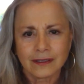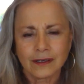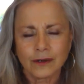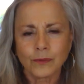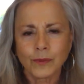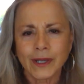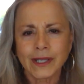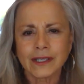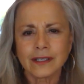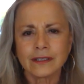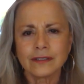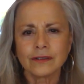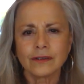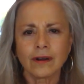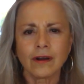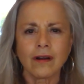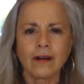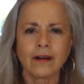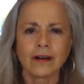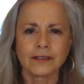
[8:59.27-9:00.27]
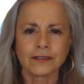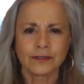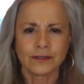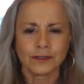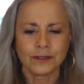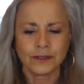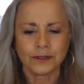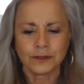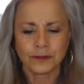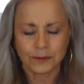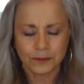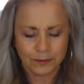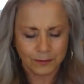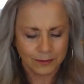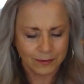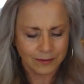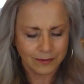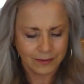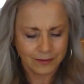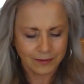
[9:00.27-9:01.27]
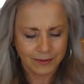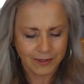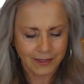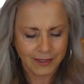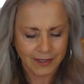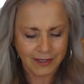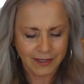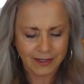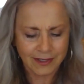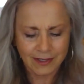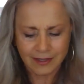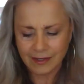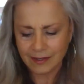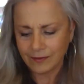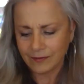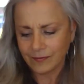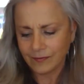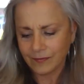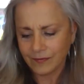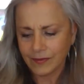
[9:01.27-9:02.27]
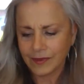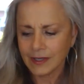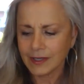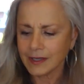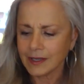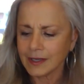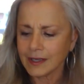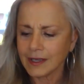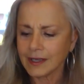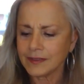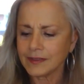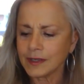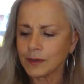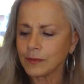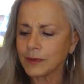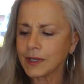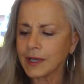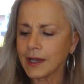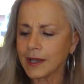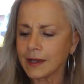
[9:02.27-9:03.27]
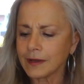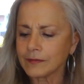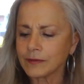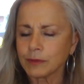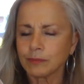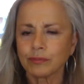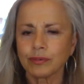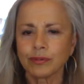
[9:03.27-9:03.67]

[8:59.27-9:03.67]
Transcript: Awaken your heart to you, okay? And then we have the